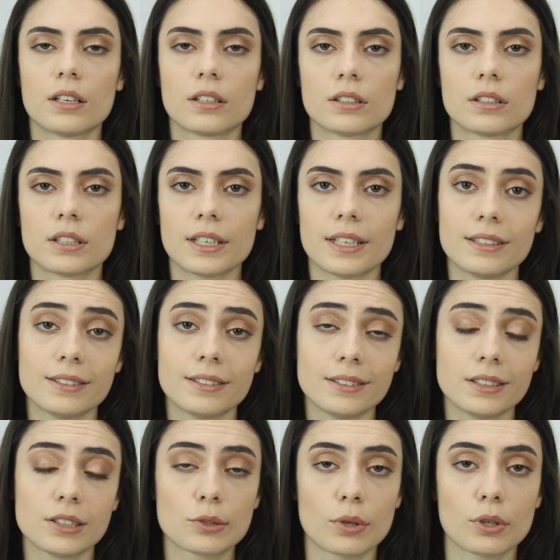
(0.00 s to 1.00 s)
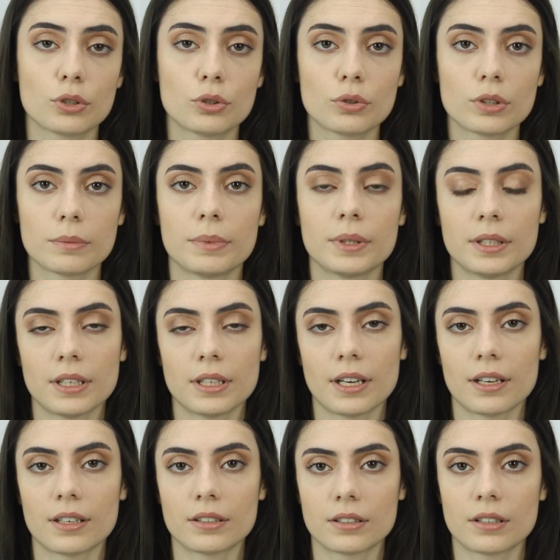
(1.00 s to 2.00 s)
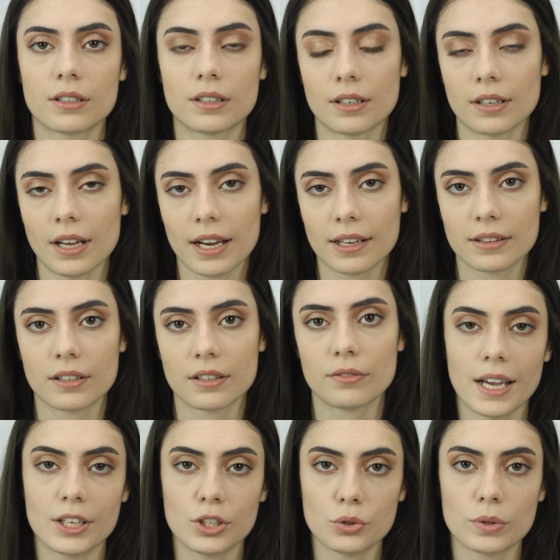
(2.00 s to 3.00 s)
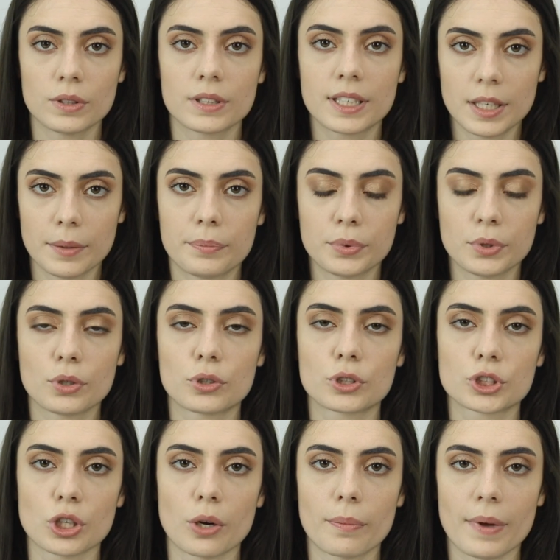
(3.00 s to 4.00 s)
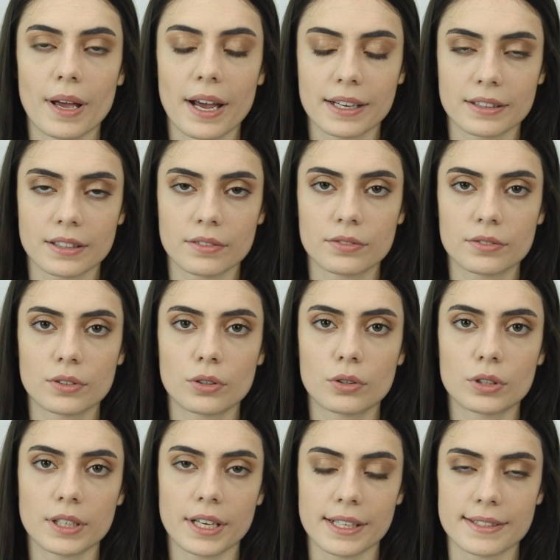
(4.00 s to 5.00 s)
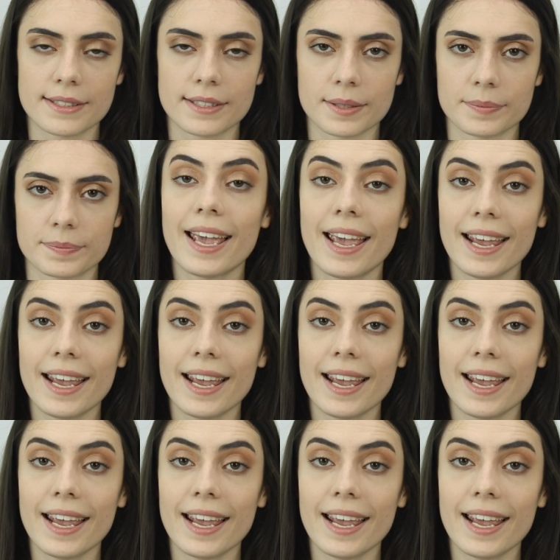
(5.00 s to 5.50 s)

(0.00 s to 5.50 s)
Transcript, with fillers: and in this way you'll be active and you'll keep your shop active on Etsy.